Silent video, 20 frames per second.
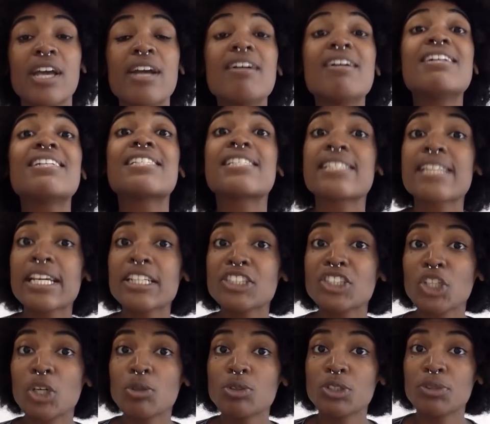
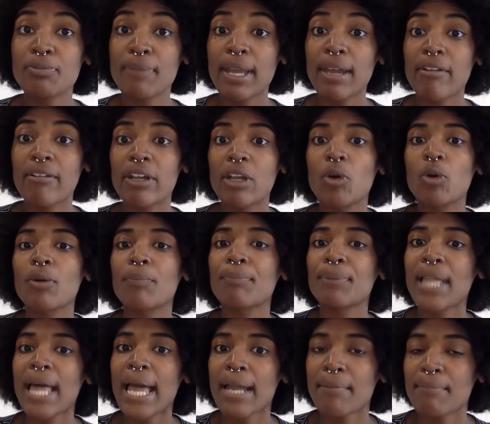Stagecoach Mary, or
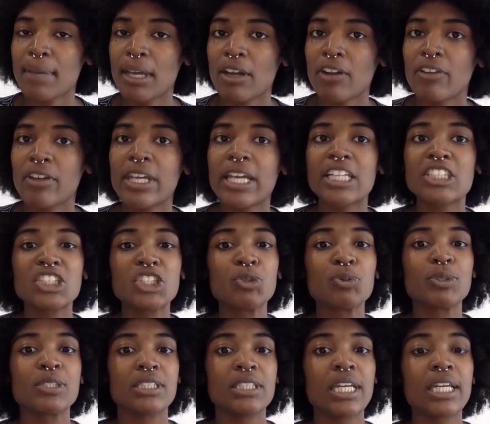Black Mary, as she was
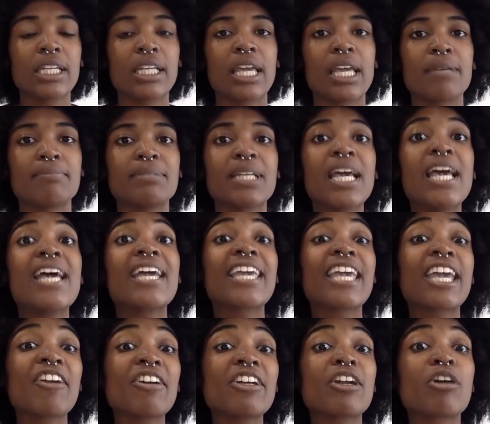nicknamed,
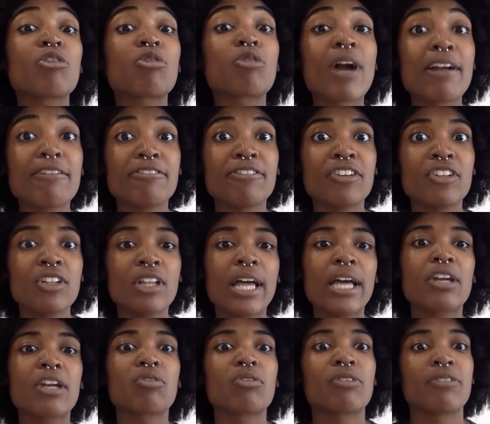carried a rifle and a
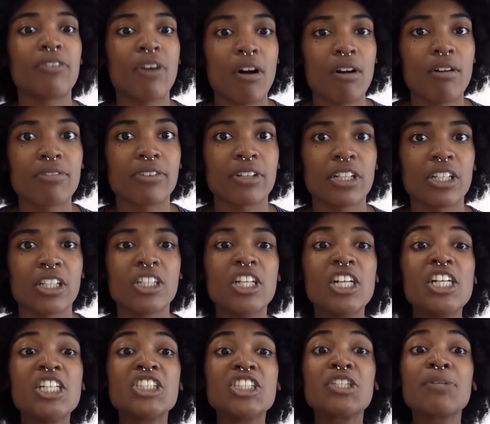revolver.
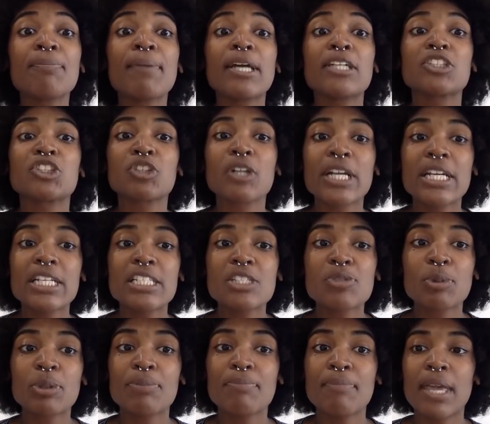She met trains with
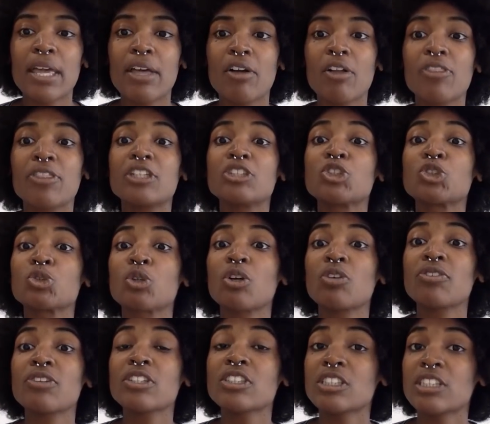mail, then drove her
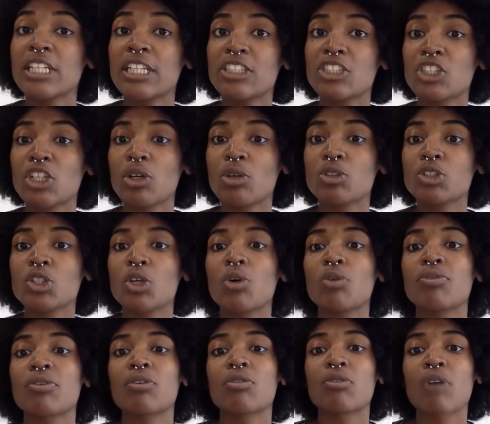stagecoach over
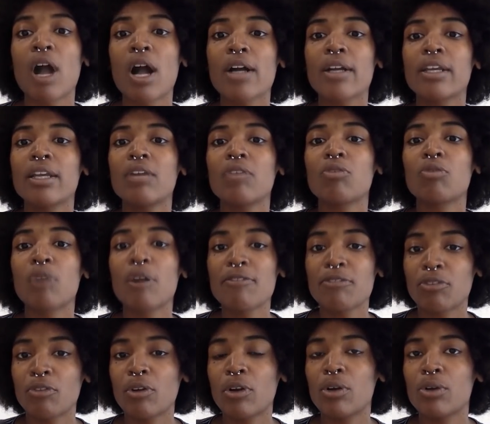rocky, rough
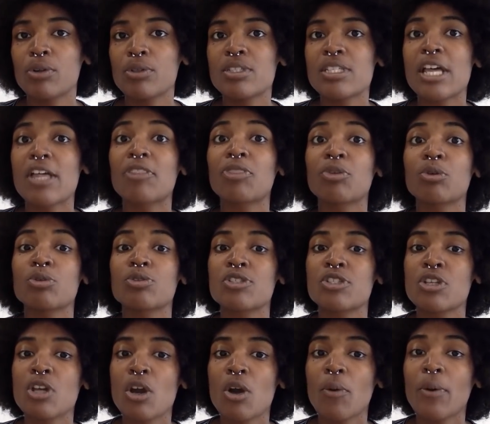roads and through
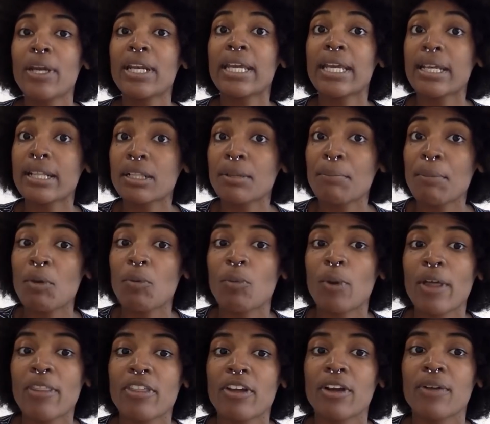snow and inclement
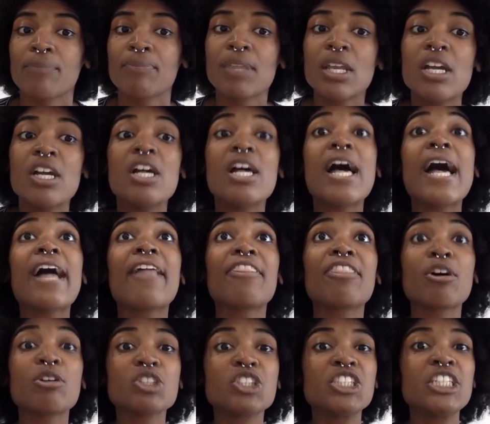weather. And though
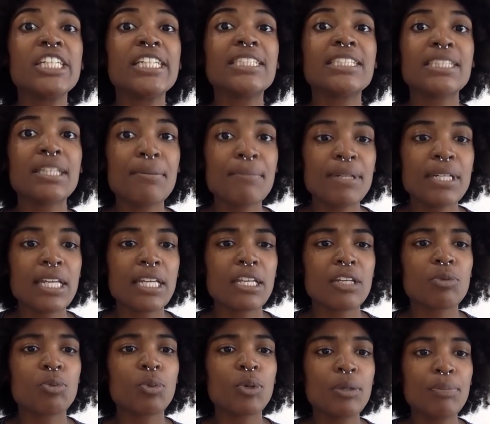she intimidated
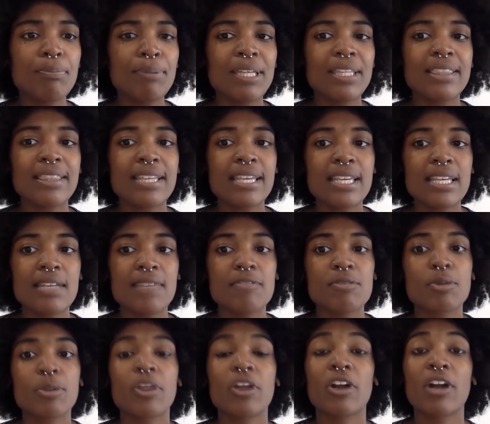would-be thieves with
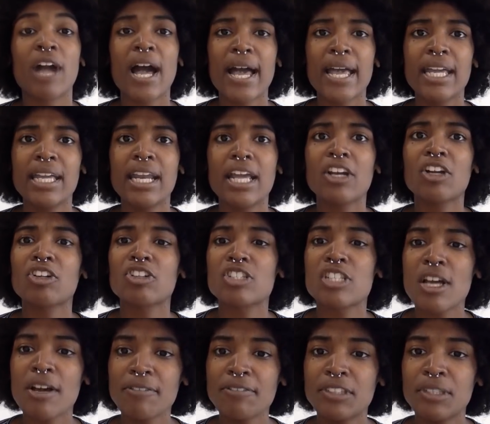her height and her tough
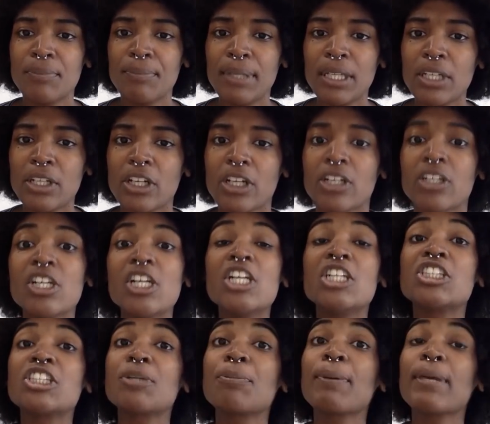demeanor, she
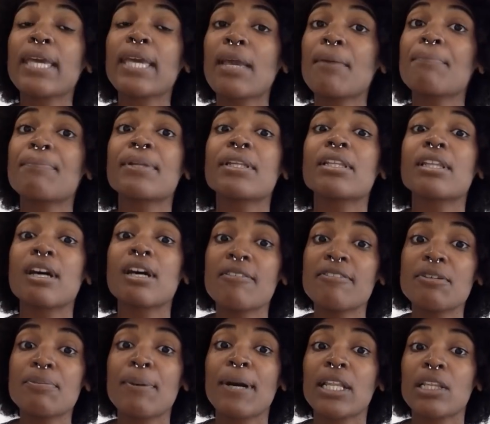became beloved
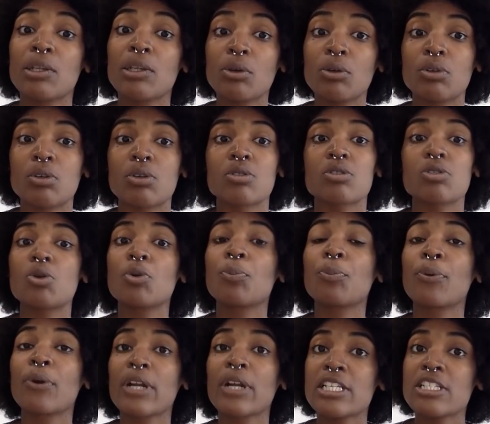by locals who
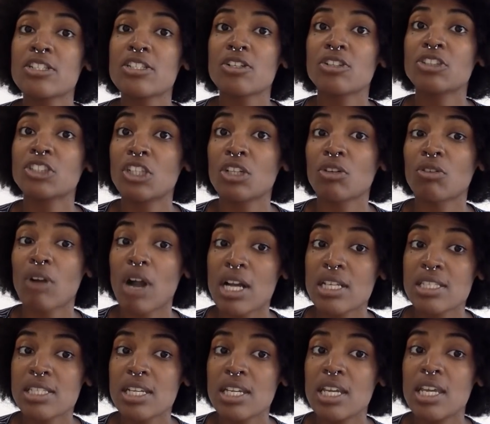praised her
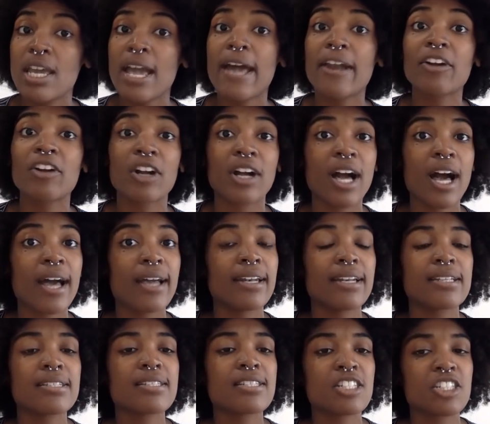generosity and her
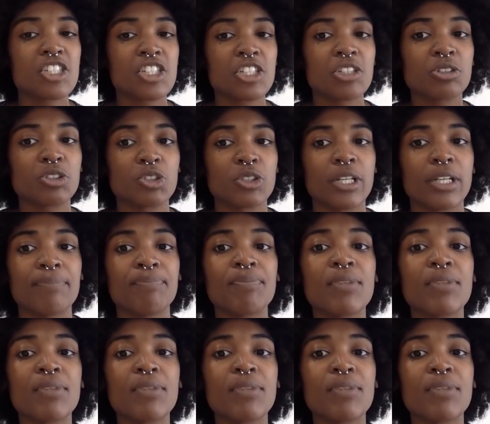kindness to children.